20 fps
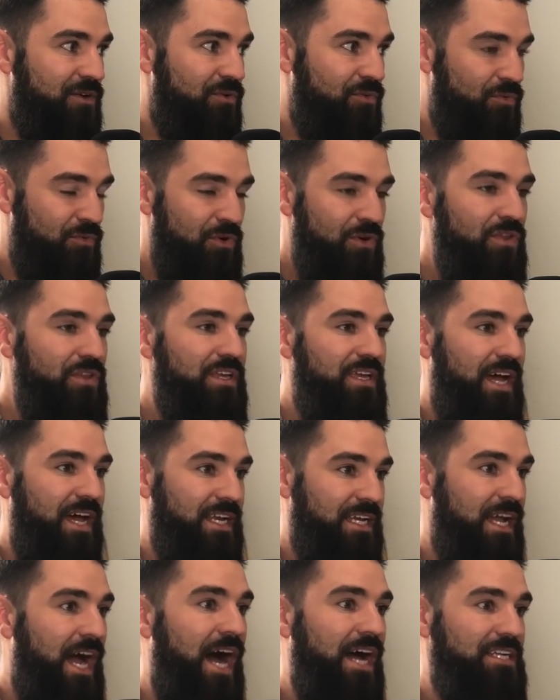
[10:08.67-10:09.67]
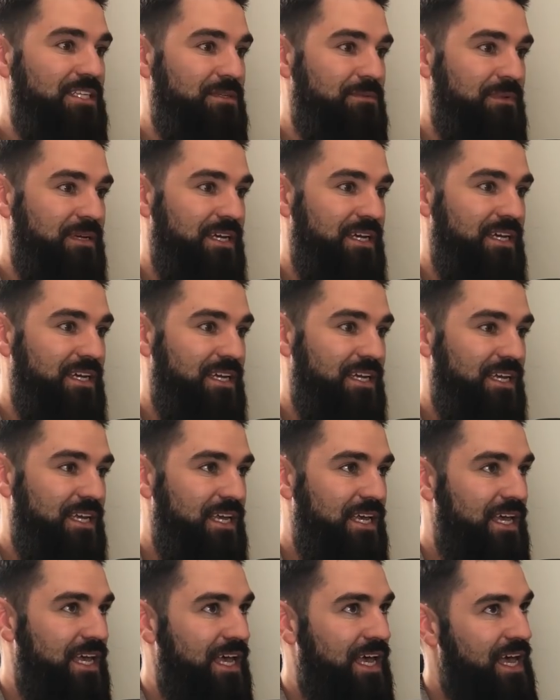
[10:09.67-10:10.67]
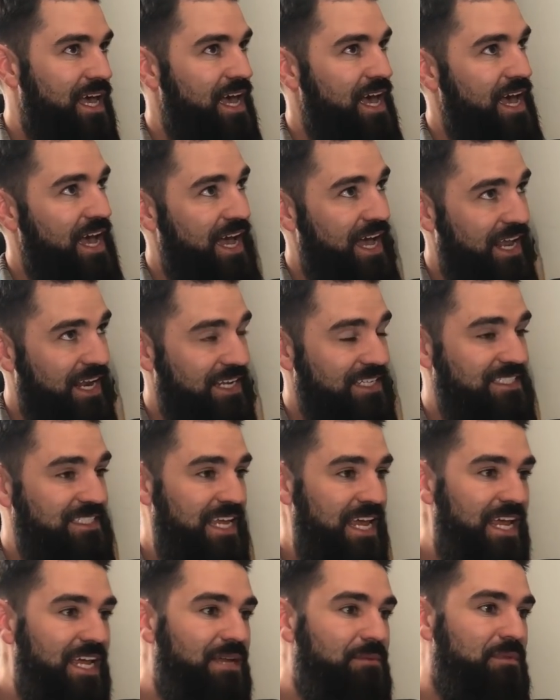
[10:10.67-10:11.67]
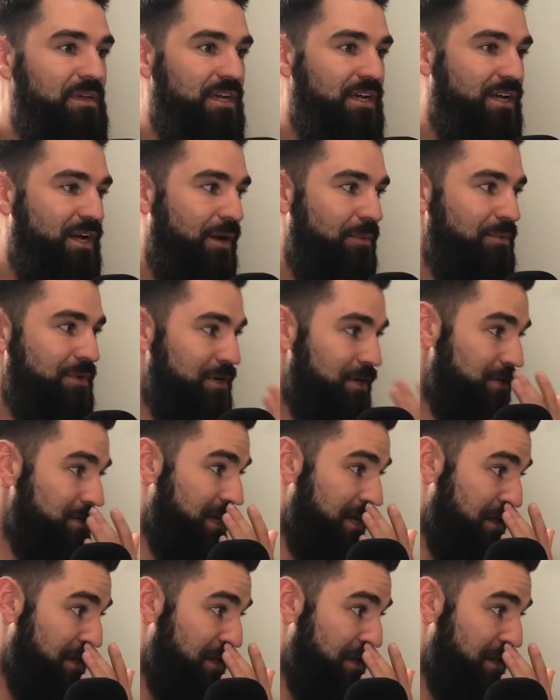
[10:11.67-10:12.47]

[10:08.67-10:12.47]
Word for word: really kind of got to me. And it's taken me a couple of years.